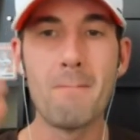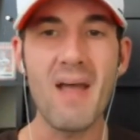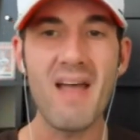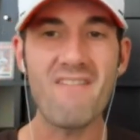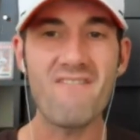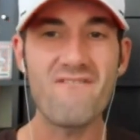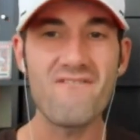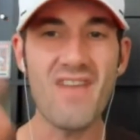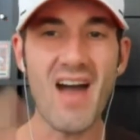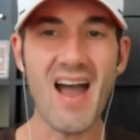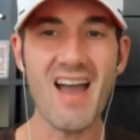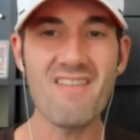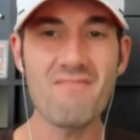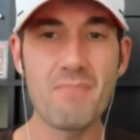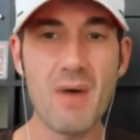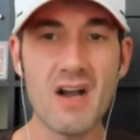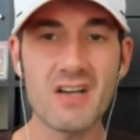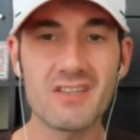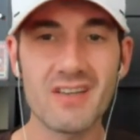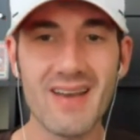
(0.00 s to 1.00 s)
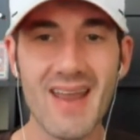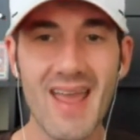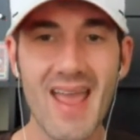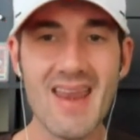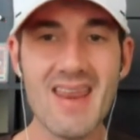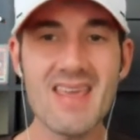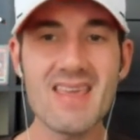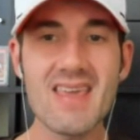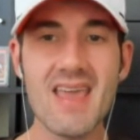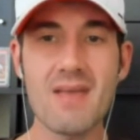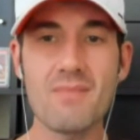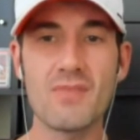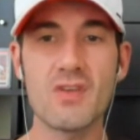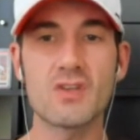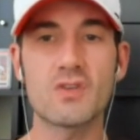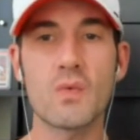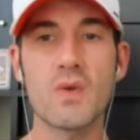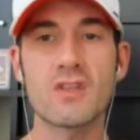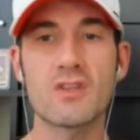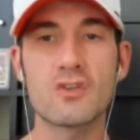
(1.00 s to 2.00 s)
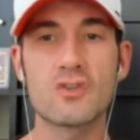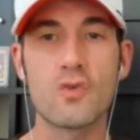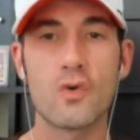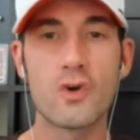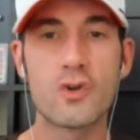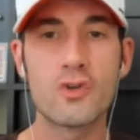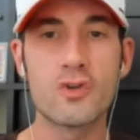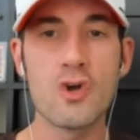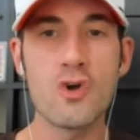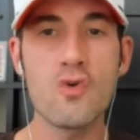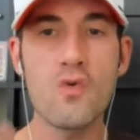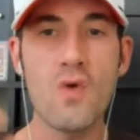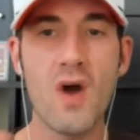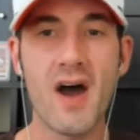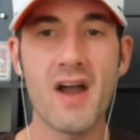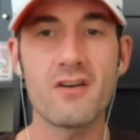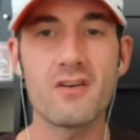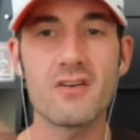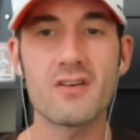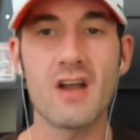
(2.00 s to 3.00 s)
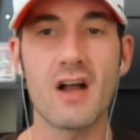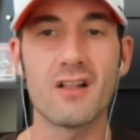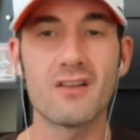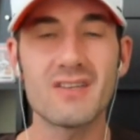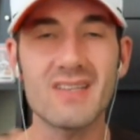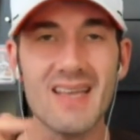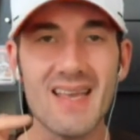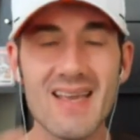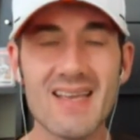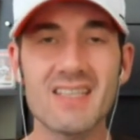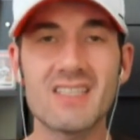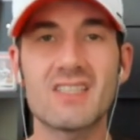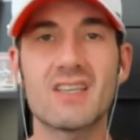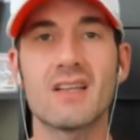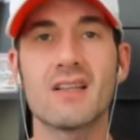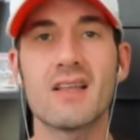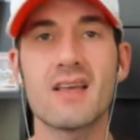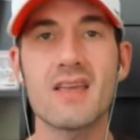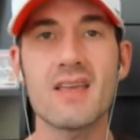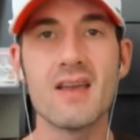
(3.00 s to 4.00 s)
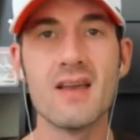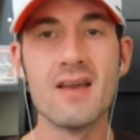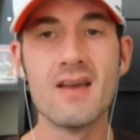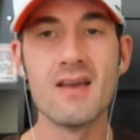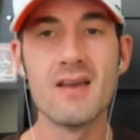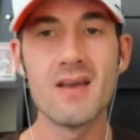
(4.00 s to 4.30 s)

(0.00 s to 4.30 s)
Bet $5 on any game this week to score $200 instantly